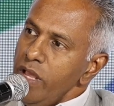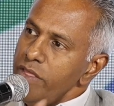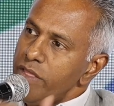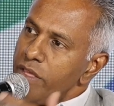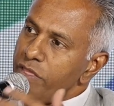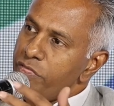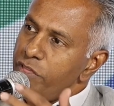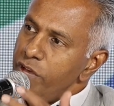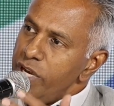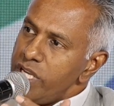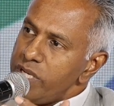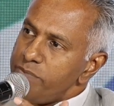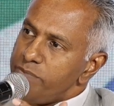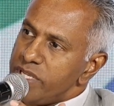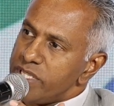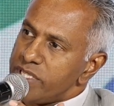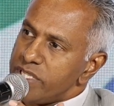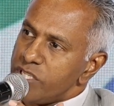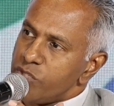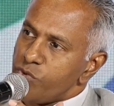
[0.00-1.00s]
The third
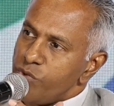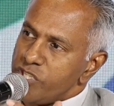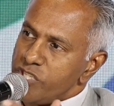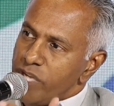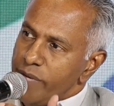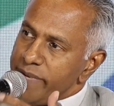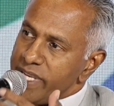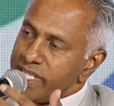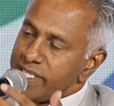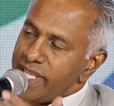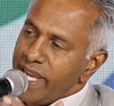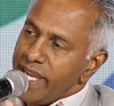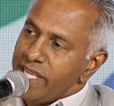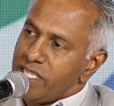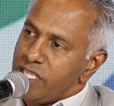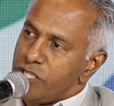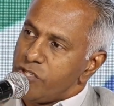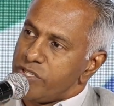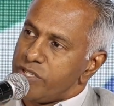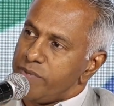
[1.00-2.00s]
business, which I'm
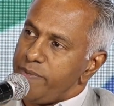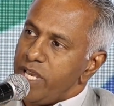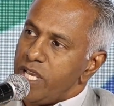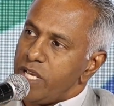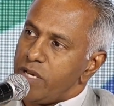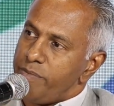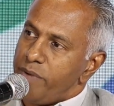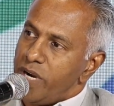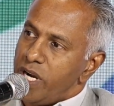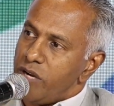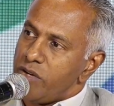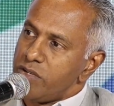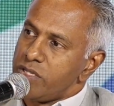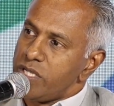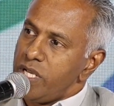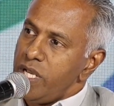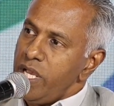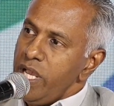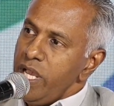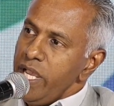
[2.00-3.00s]
excited to speak about,
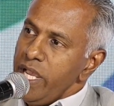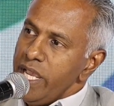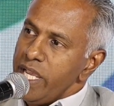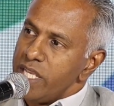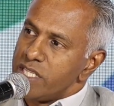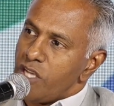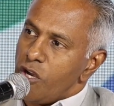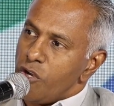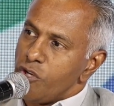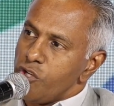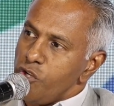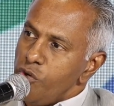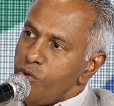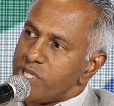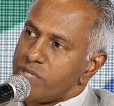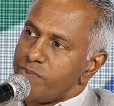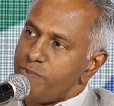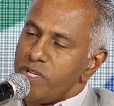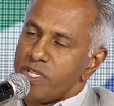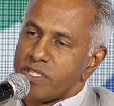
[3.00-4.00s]
is our
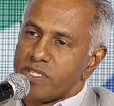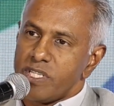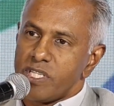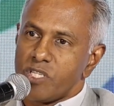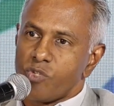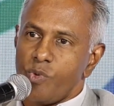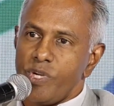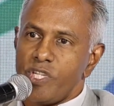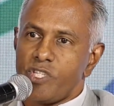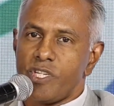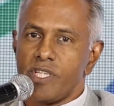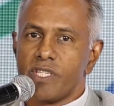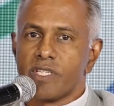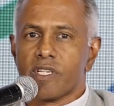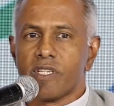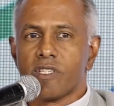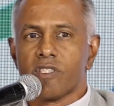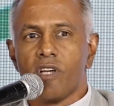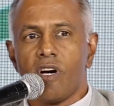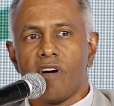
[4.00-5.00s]
newest business, which is
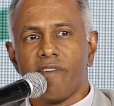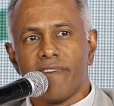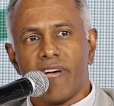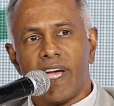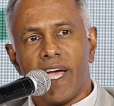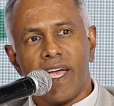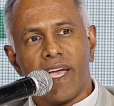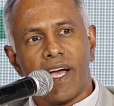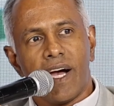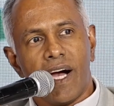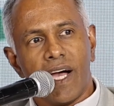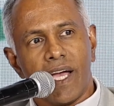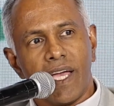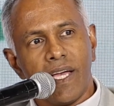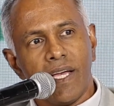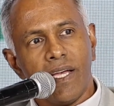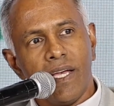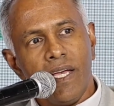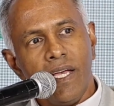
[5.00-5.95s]
Cassava AI.